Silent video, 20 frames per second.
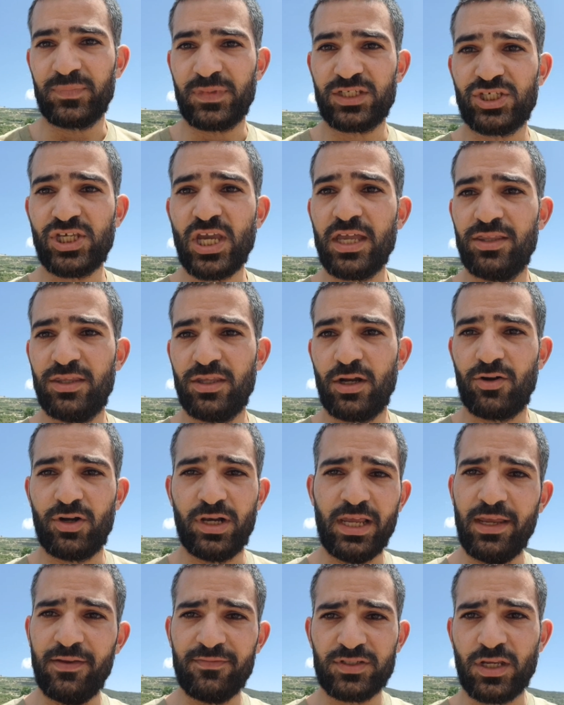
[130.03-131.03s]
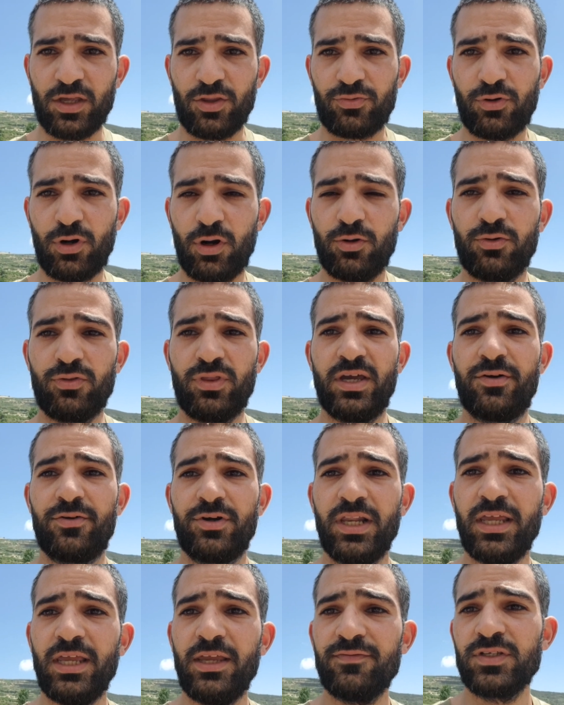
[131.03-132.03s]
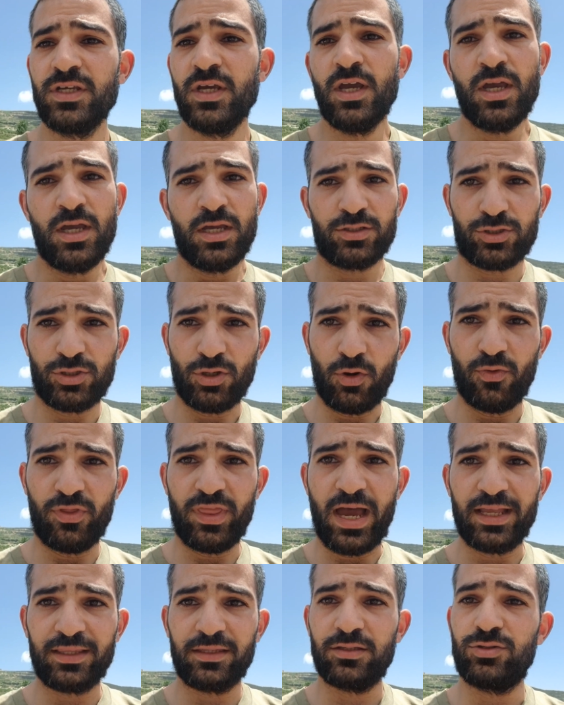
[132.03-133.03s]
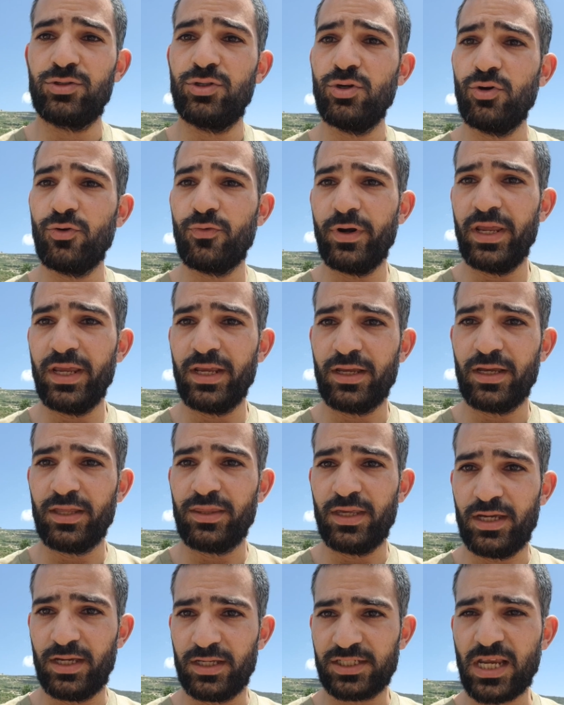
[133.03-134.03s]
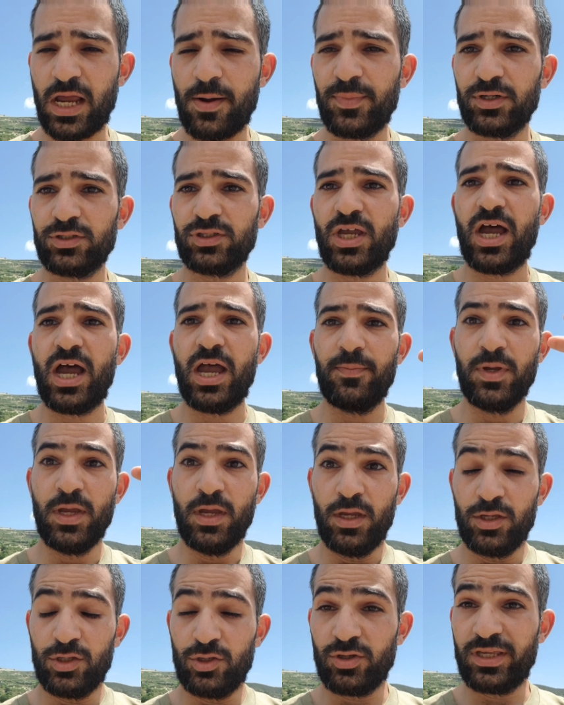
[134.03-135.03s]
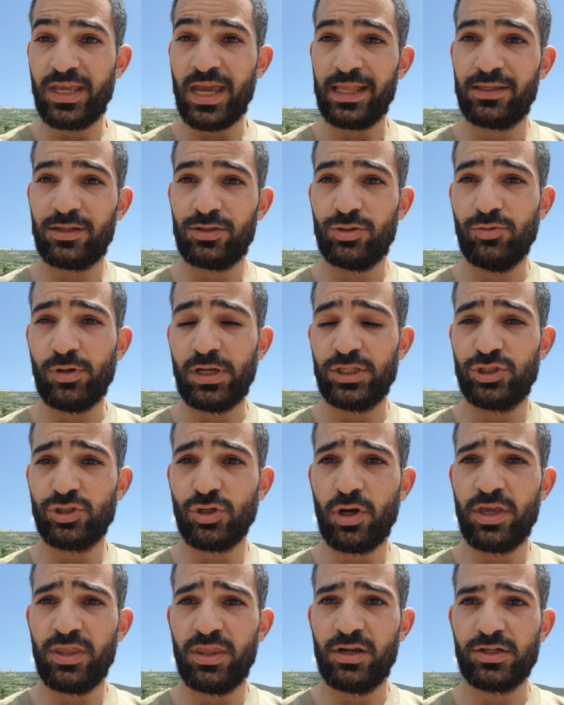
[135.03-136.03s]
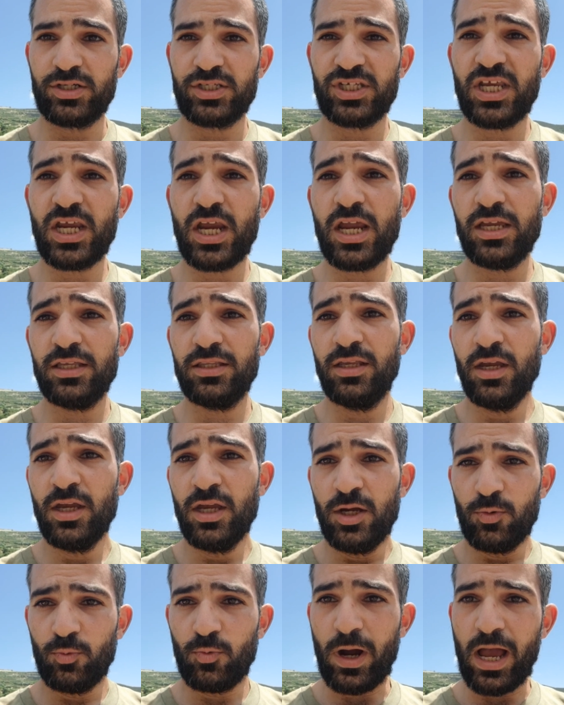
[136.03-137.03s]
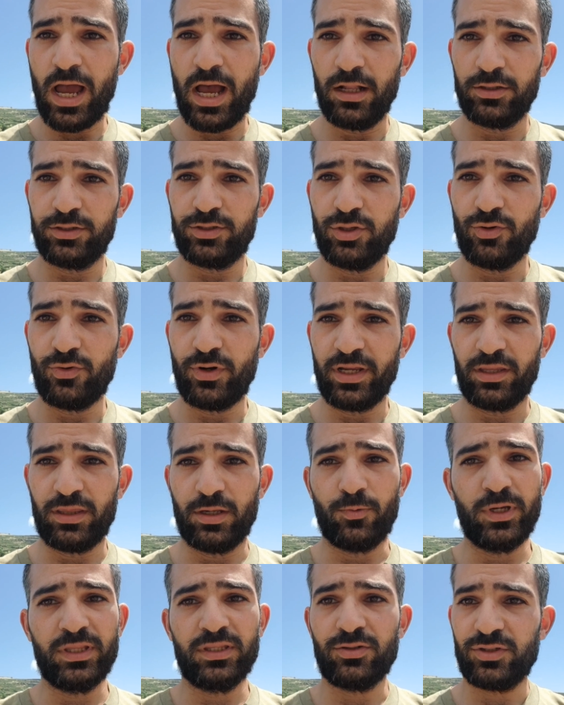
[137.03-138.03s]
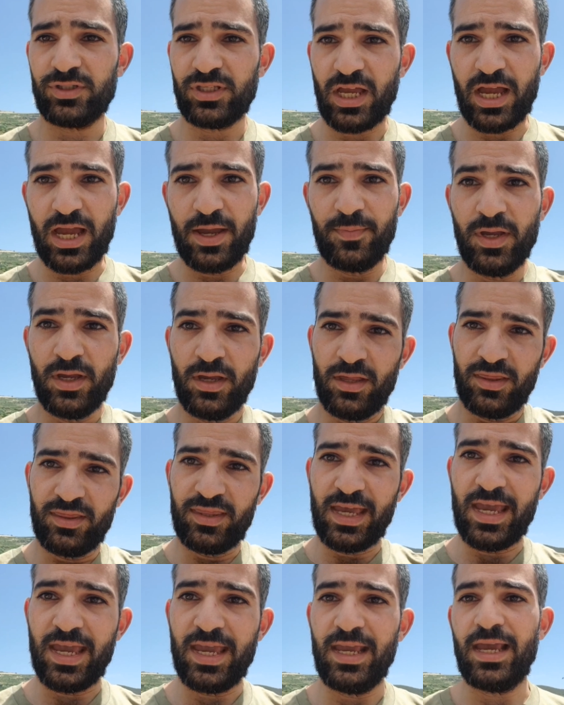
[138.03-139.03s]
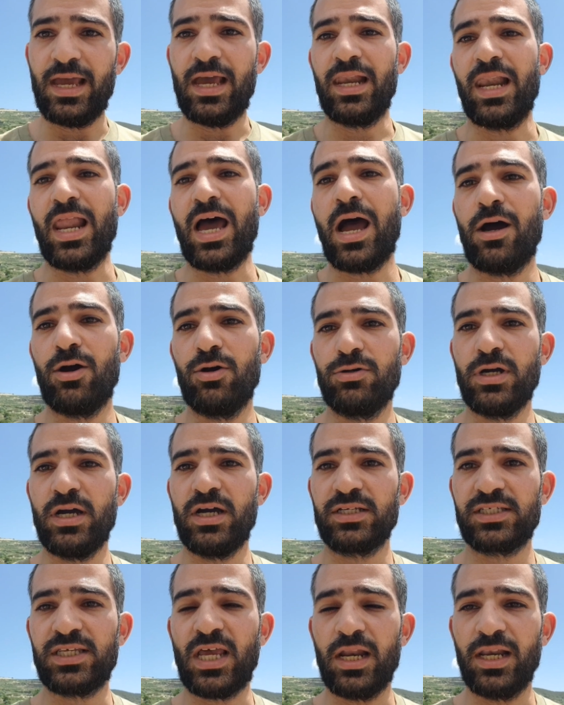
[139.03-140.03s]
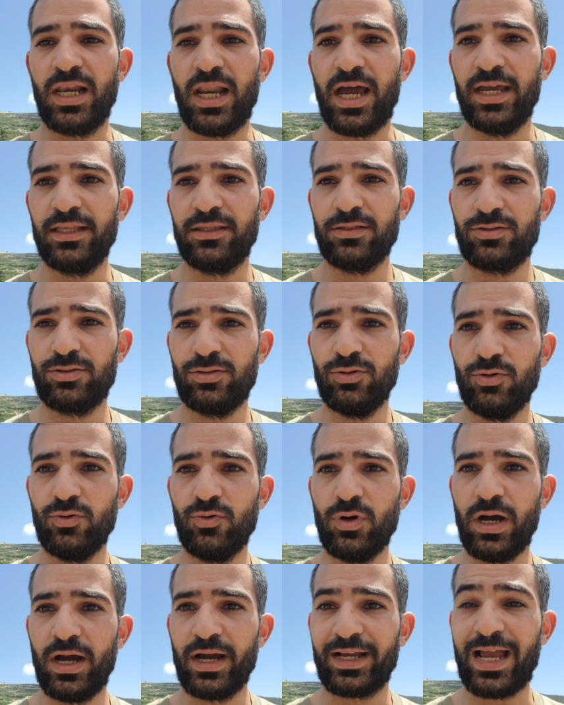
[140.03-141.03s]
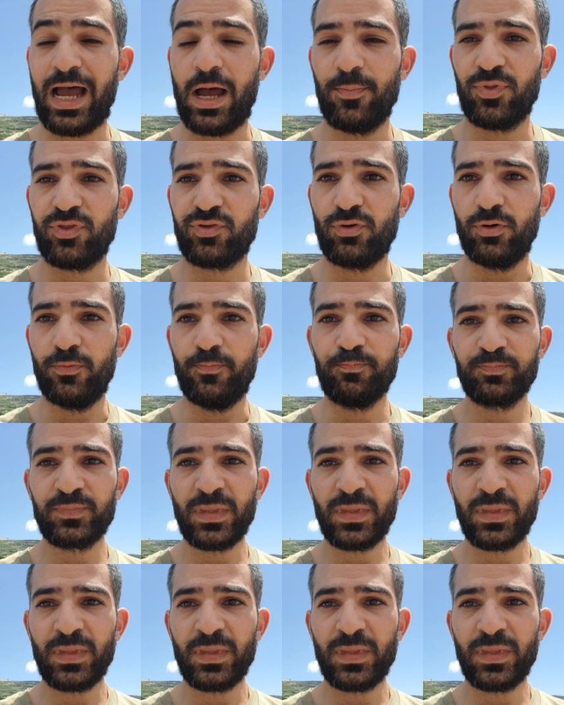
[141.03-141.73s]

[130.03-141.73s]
shed their leaves, throw their leaves, so that during the summertime you get to enjoy their shade, while during the winter time they allow sunlight to come through.